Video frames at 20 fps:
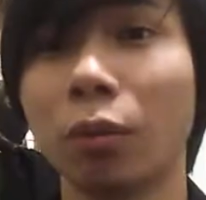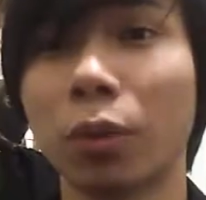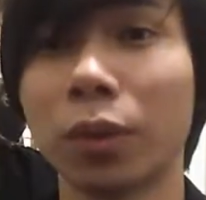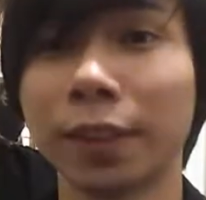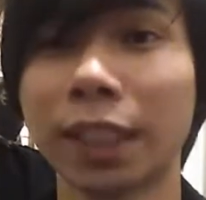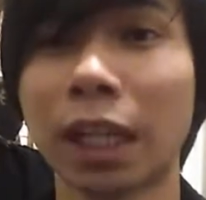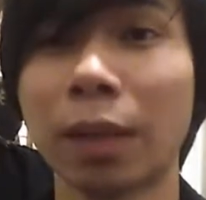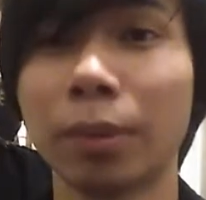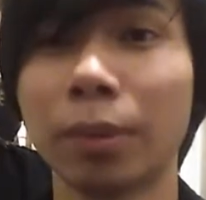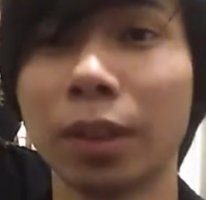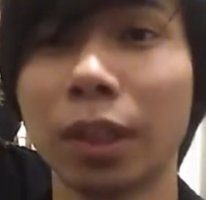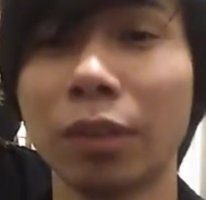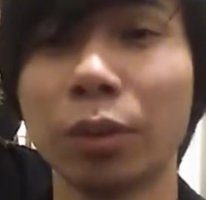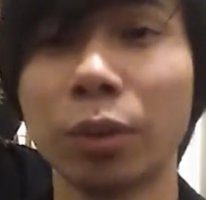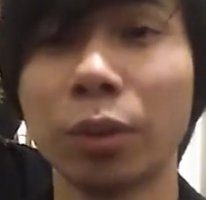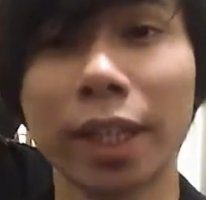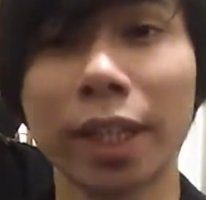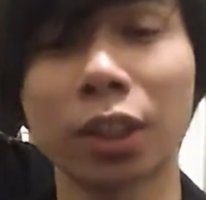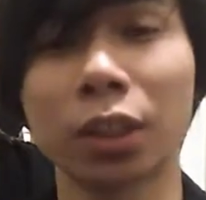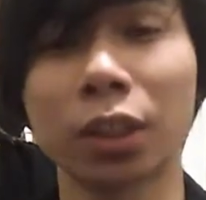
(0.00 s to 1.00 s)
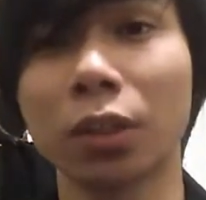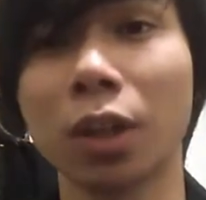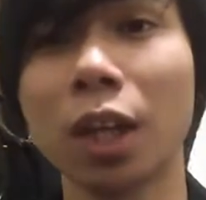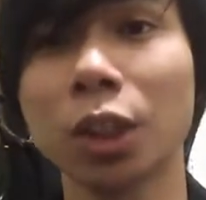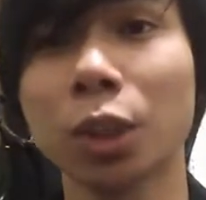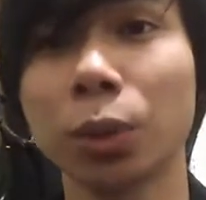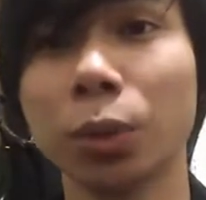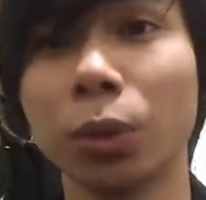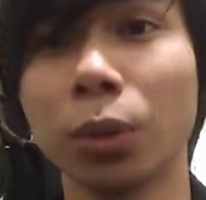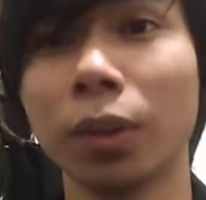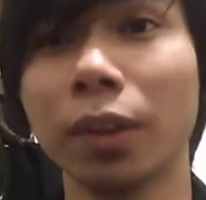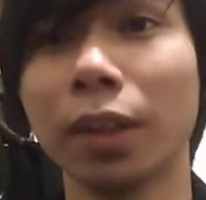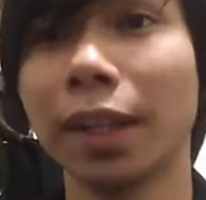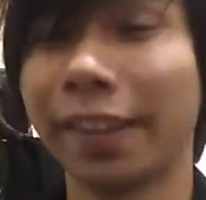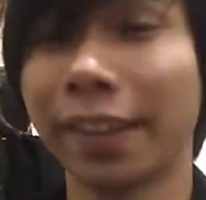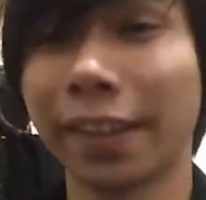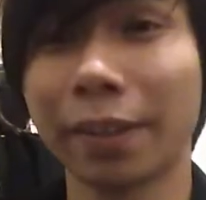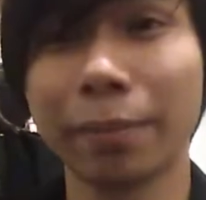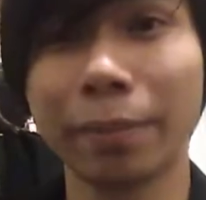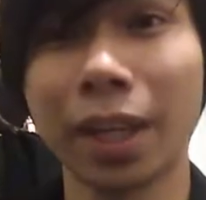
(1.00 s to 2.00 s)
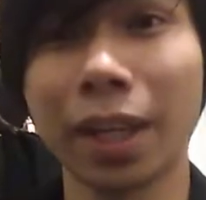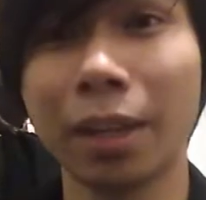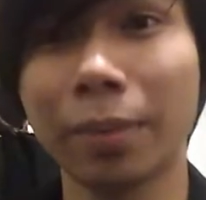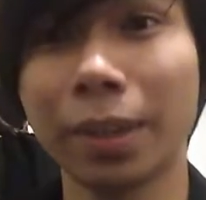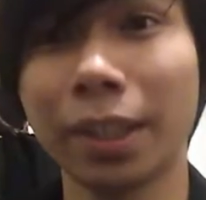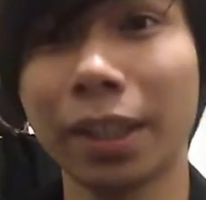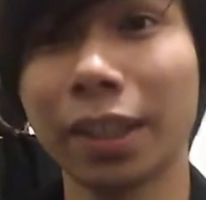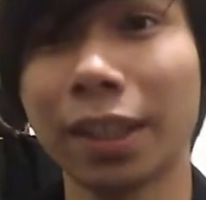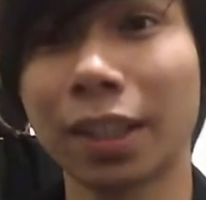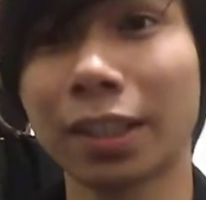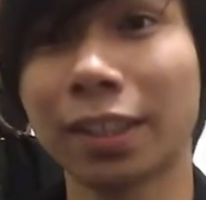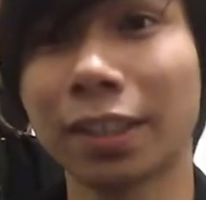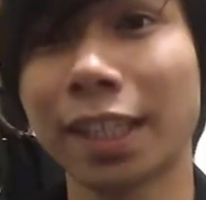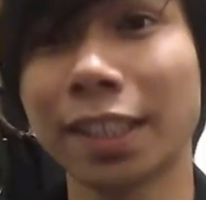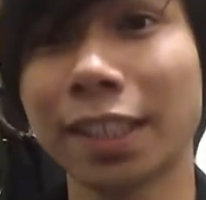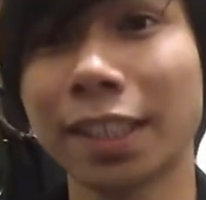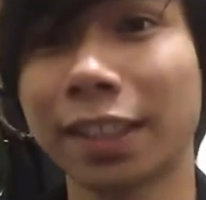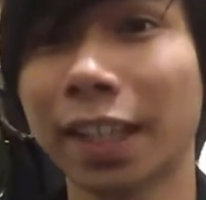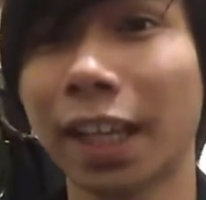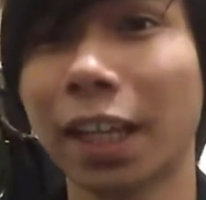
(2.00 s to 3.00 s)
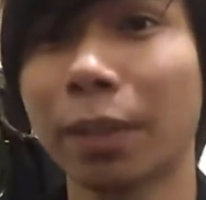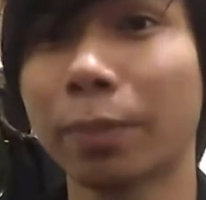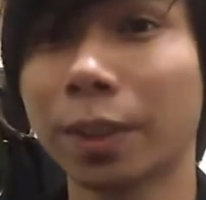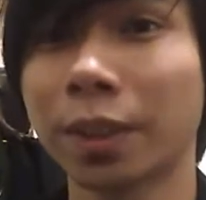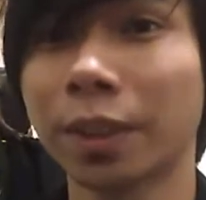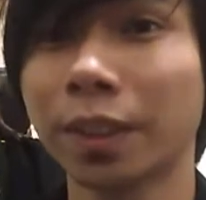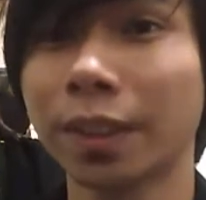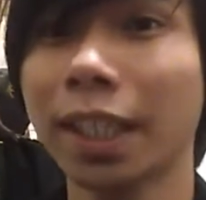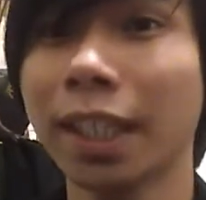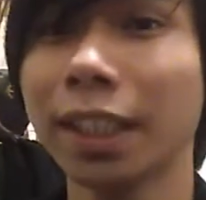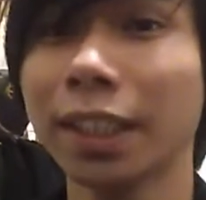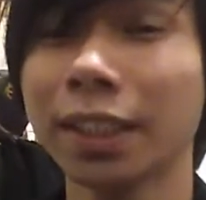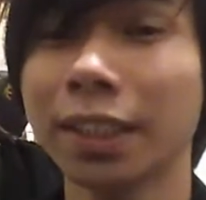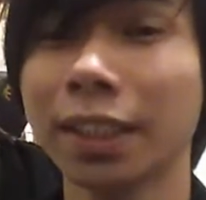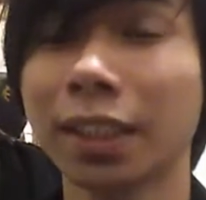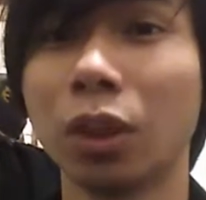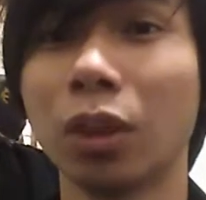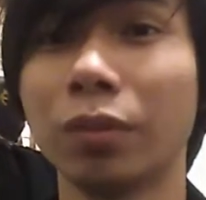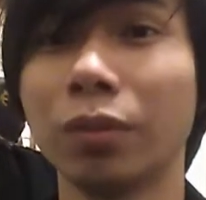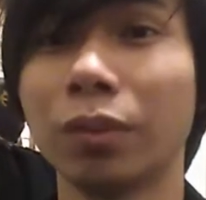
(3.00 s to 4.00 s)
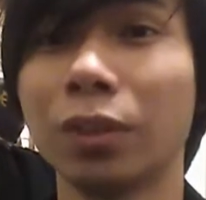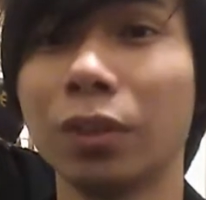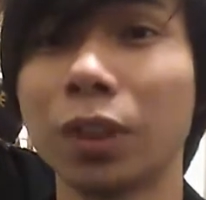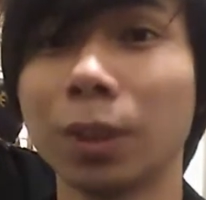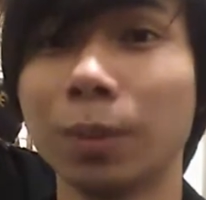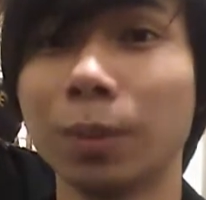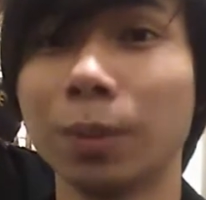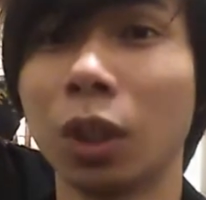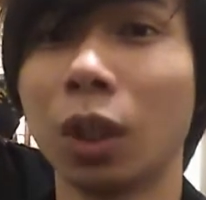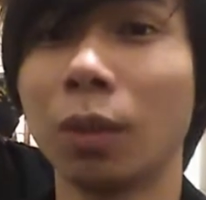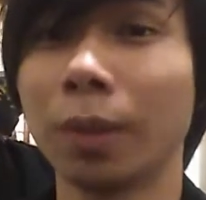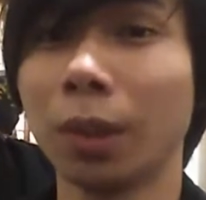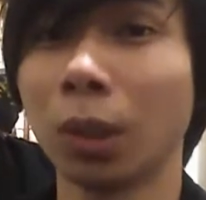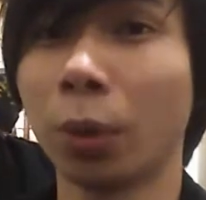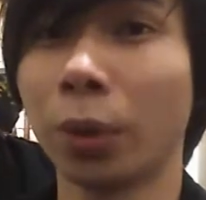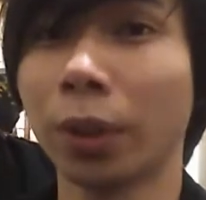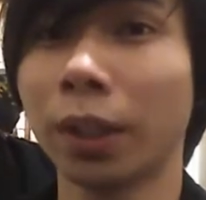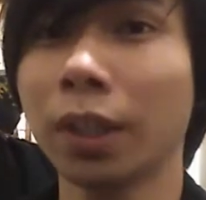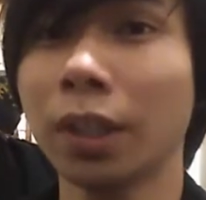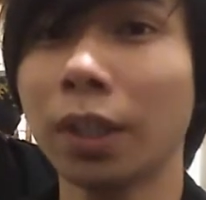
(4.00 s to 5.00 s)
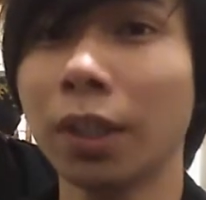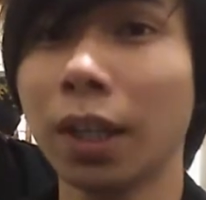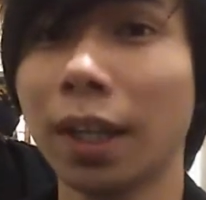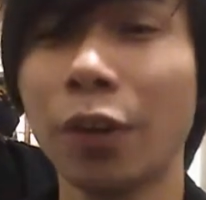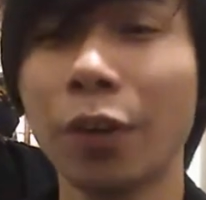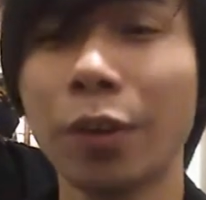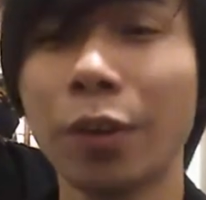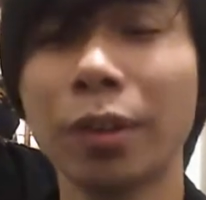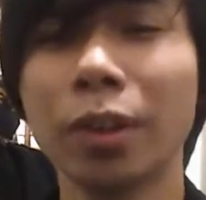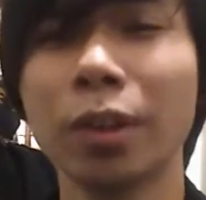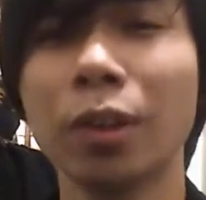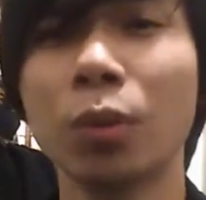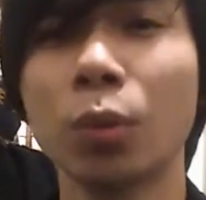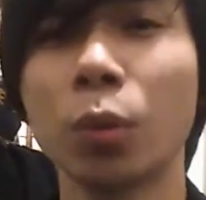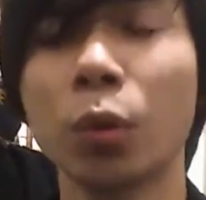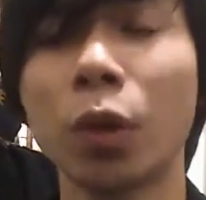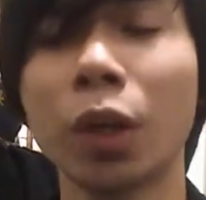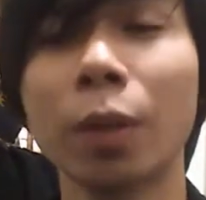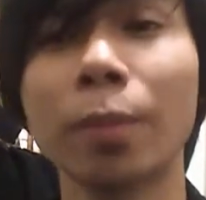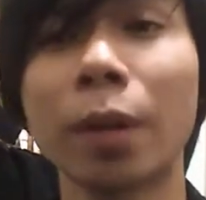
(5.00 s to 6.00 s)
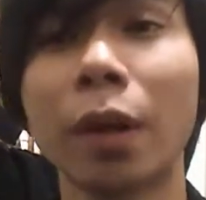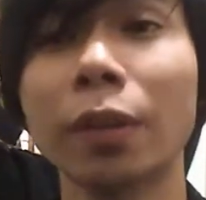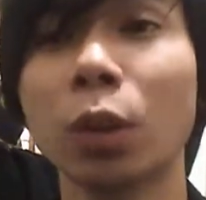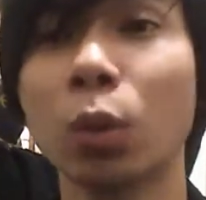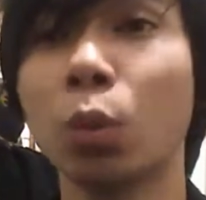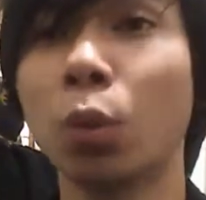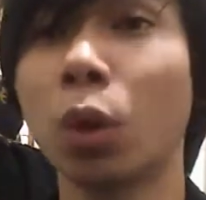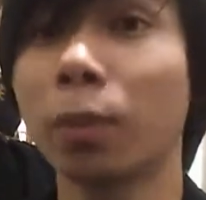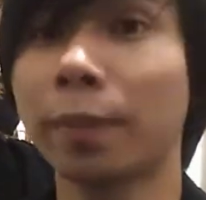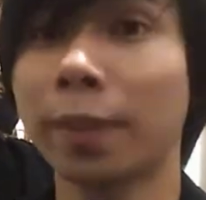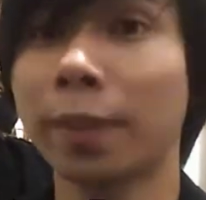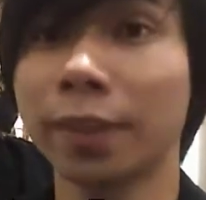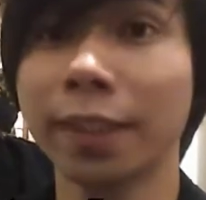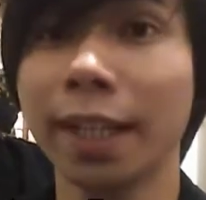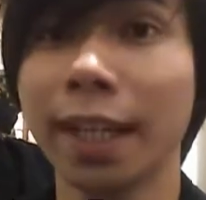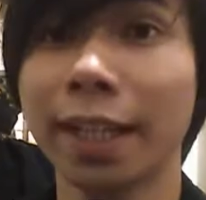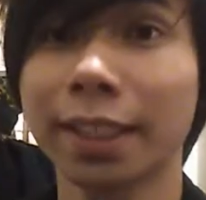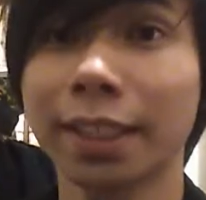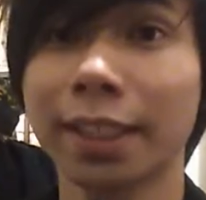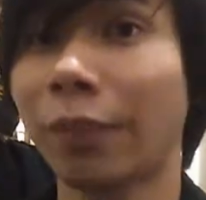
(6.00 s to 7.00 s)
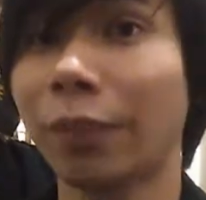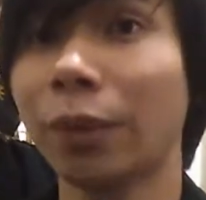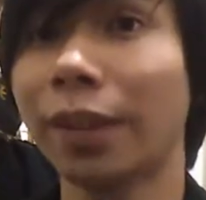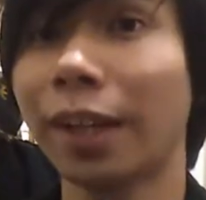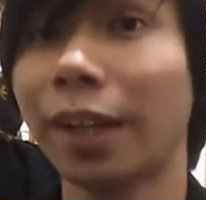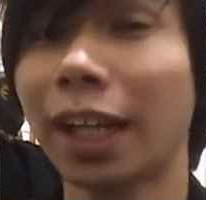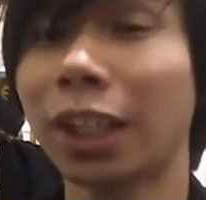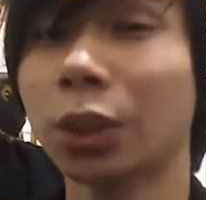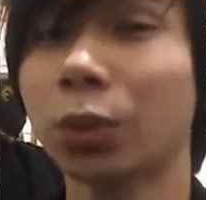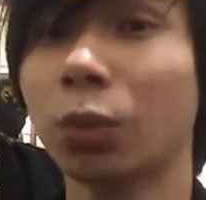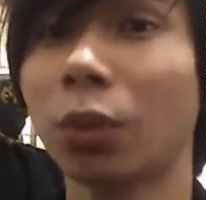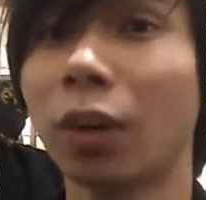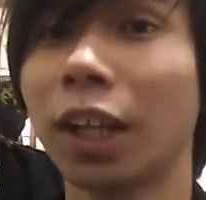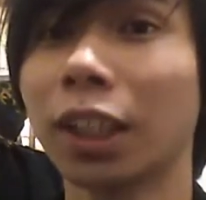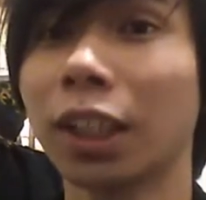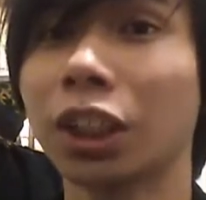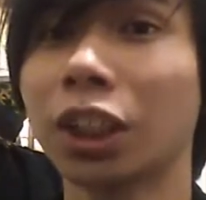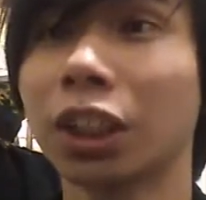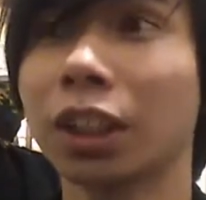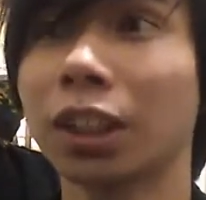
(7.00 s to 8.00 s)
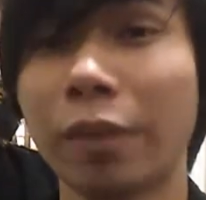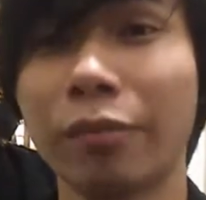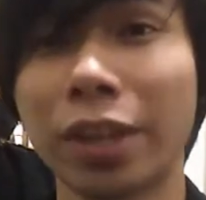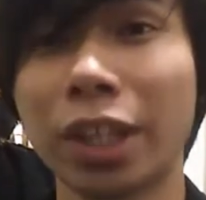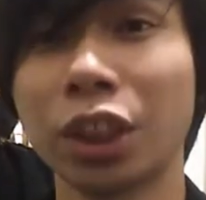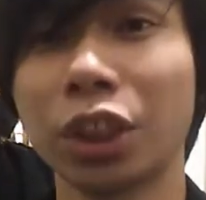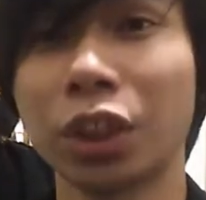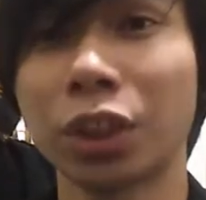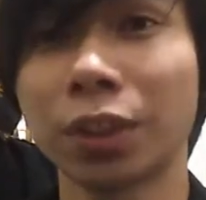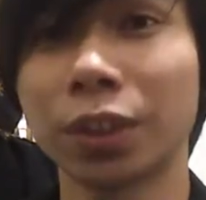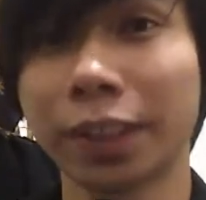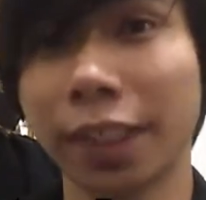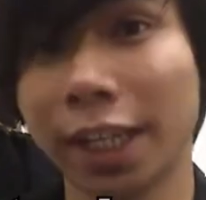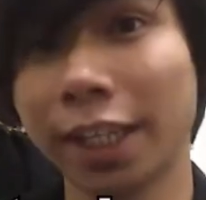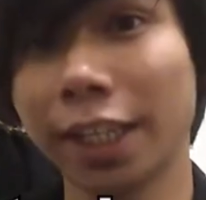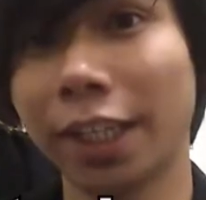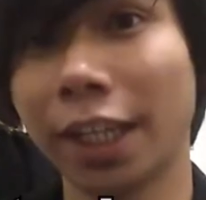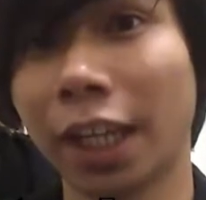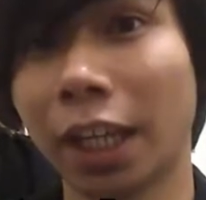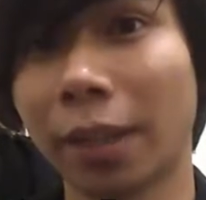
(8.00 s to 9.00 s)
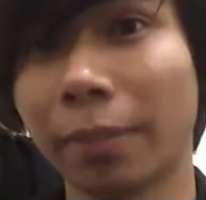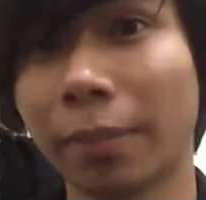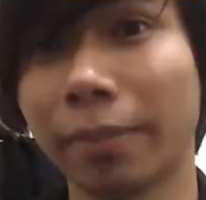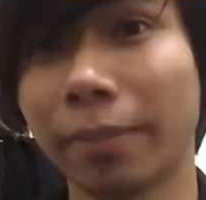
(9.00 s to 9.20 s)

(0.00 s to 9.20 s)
example, if you enter law school, there may be a 99% of you to become a lawyer. However, what about the 1%? If you guys watch Avengers Endgame,